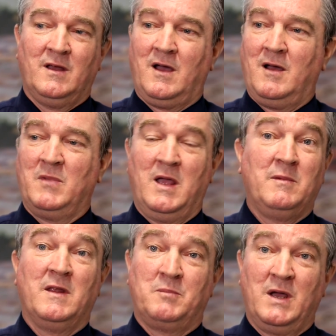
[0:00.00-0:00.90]

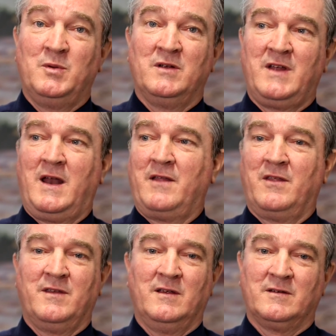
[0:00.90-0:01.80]
and that people have done
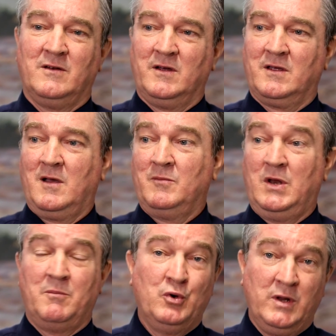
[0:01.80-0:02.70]
other things like
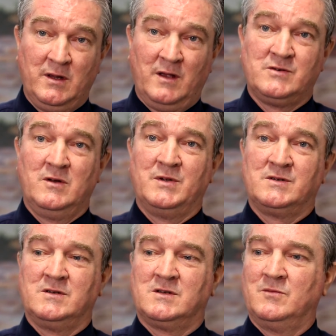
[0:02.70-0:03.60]
put in those stripper
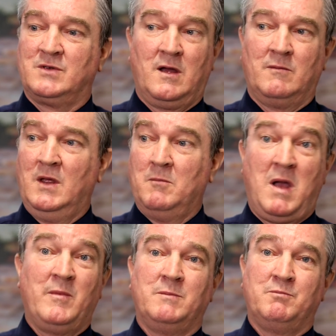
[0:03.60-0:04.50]
systems,
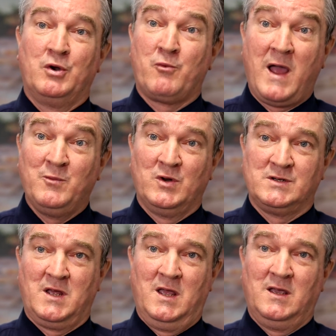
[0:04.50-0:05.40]
maybe put a
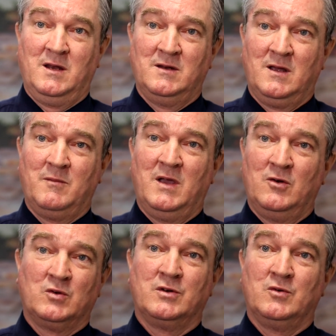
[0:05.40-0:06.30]
rainwater tank in,
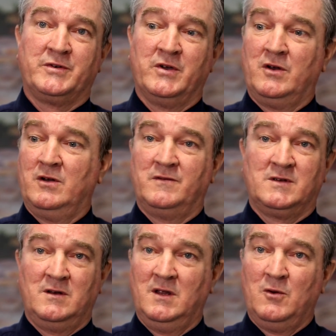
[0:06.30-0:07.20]
and looked at
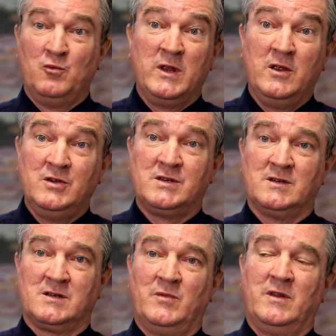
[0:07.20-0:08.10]
alternatives and
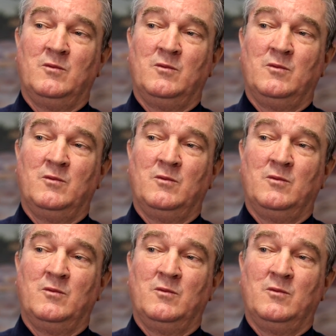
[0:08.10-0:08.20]
reusing some of their